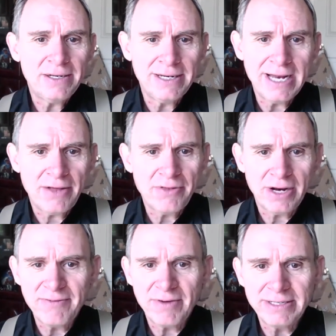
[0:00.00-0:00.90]
Now that
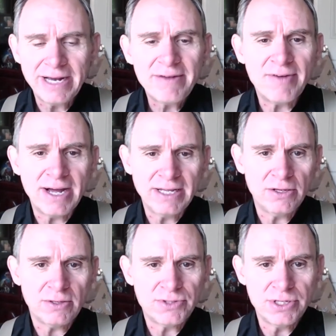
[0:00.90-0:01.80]
I've identified
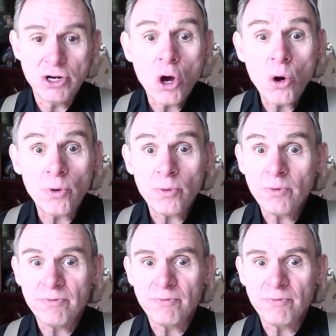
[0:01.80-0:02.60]
those and know